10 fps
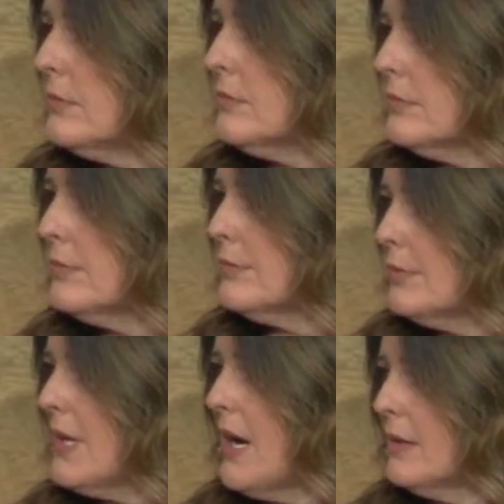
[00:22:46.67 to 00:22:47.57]
to do
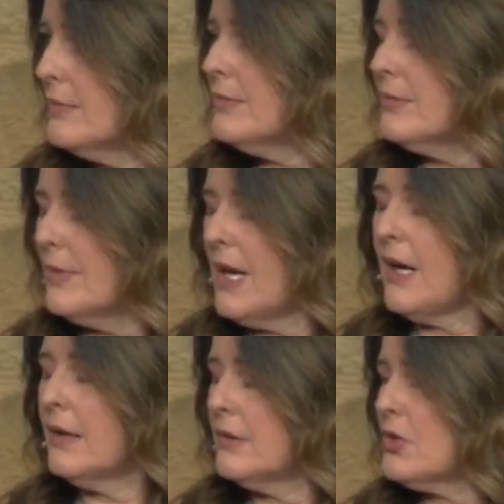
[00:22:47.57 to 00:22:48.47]
it, yeah, you know? Yeah, so.
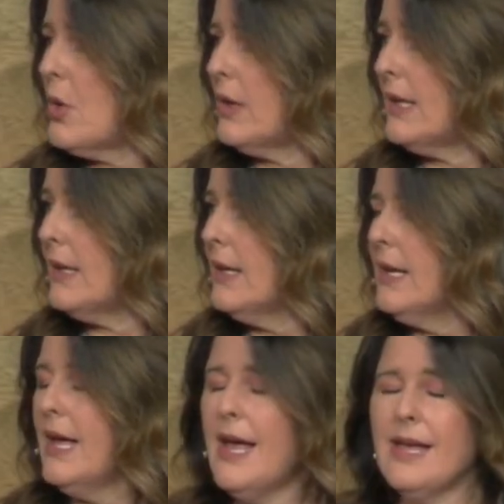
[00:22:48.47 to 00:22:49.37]
yeah totally.
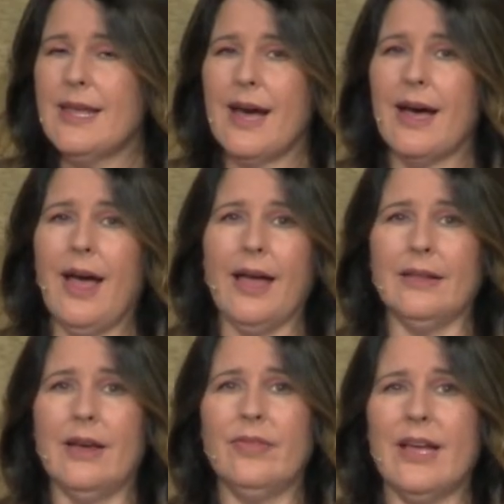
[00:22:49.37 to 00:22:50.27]
Yeah, I
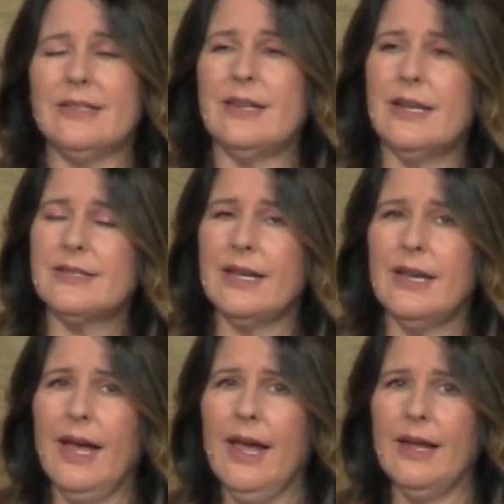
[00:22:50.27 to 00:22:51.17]
love that,
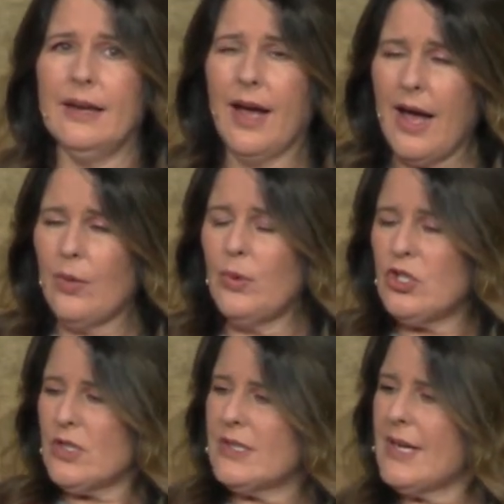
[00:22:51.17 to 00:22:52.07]
Stacy. And I would
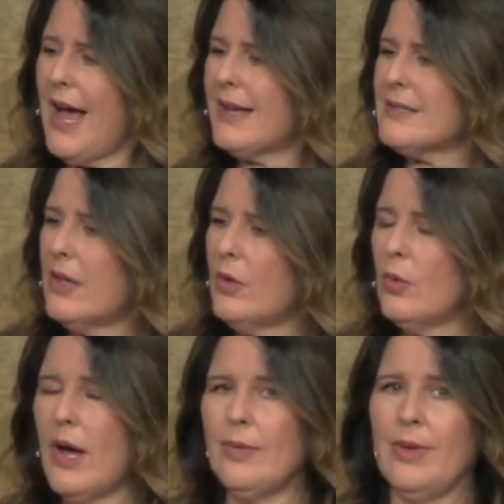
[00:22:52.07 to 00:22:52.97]
just ask
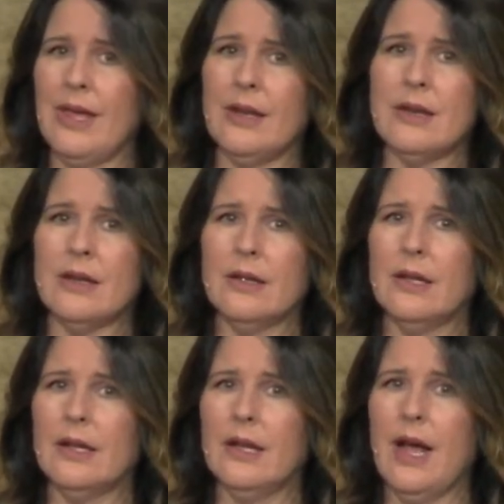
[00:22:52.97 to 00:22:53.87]
you, I mean,
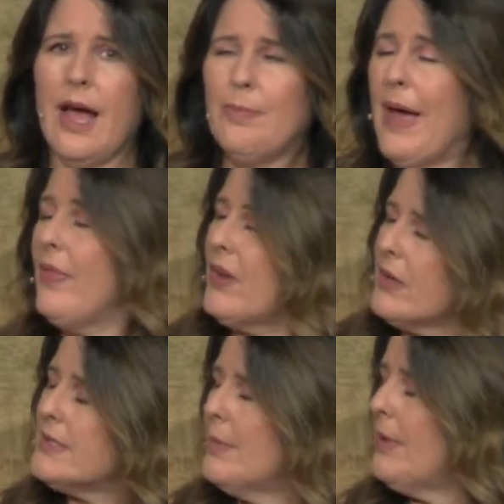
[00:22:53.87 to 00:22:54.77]
I bet
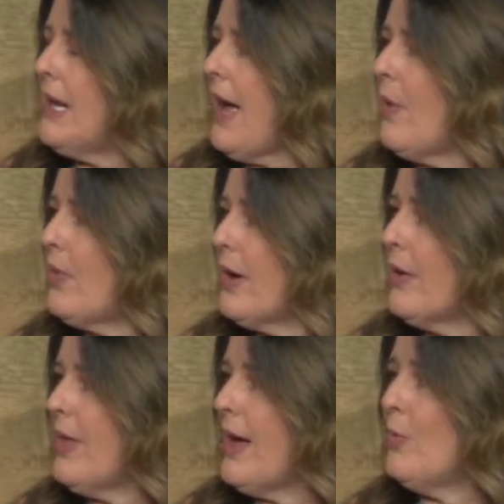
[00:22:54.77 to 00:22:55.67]
there's somebody out
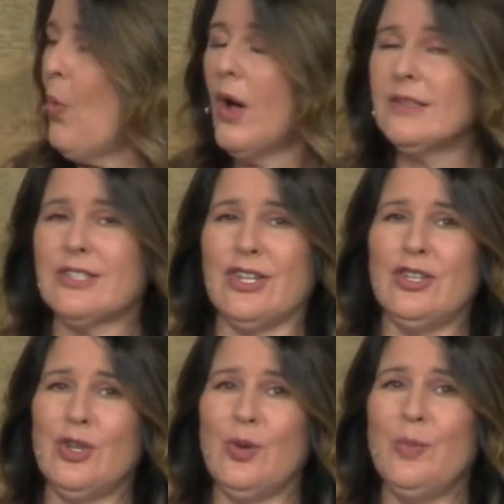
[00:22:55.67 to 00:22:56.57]
there that wants to
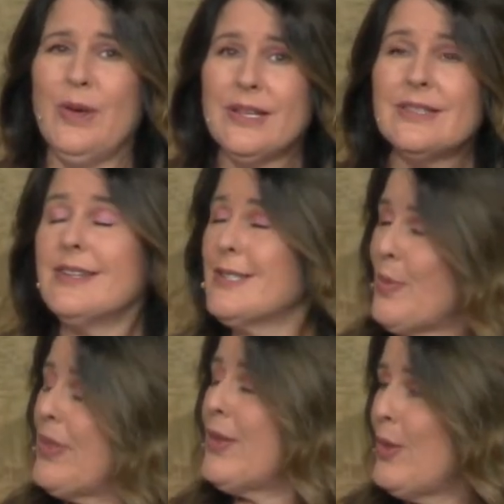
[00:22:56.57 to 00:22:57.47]
do business
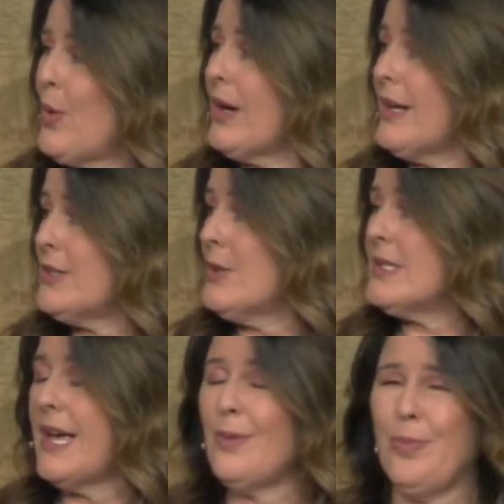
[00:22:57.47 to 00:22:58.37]
with the Lord, as you
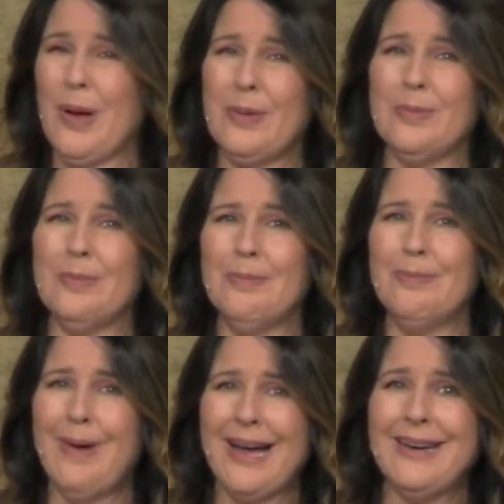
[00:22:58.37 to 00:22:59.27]
said, but
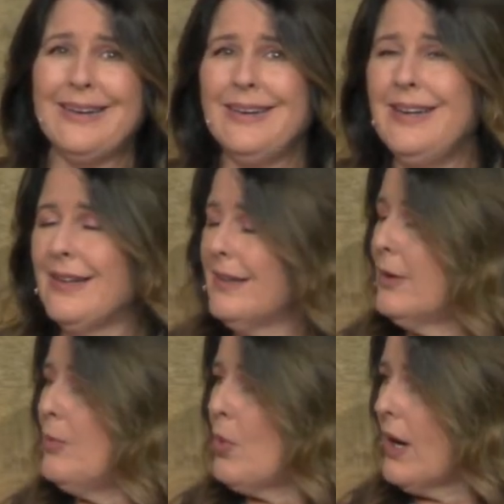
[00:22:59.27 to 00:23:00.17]
might need a
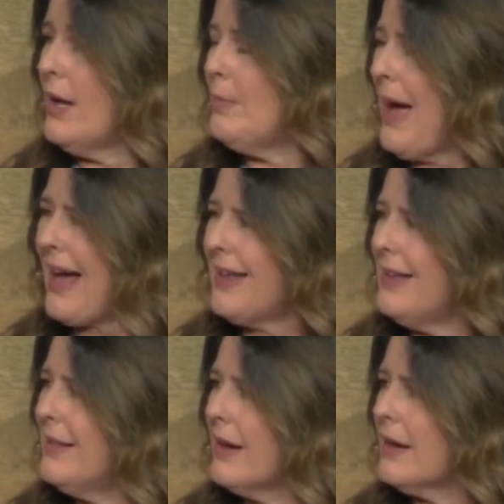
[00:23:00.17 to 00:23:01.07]
little more
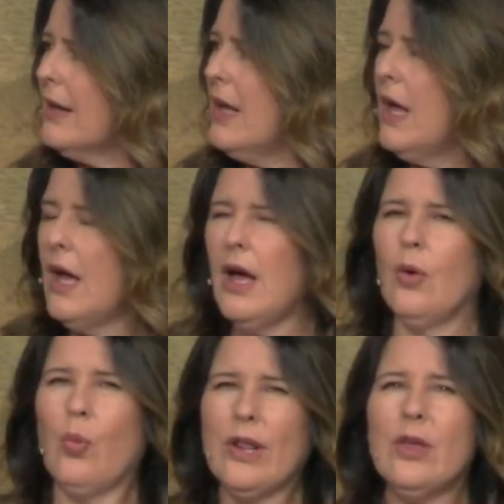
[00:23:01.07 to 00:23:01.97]
unpacking there. Mm-hmm. Uh,
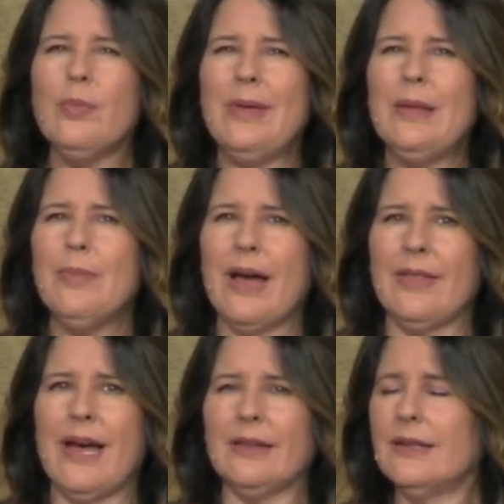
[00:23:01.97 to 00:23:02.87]
what do you mean by
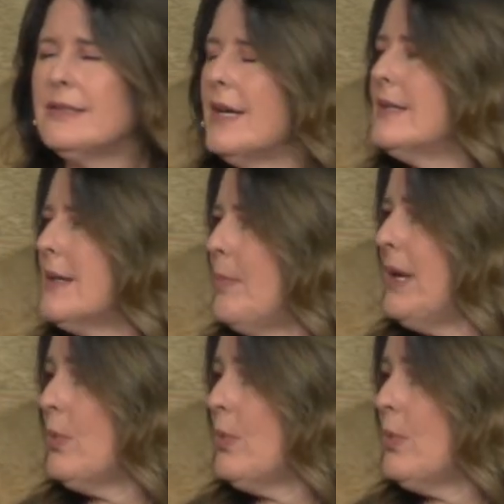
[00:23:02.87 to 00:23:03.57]
that? Let's say somebody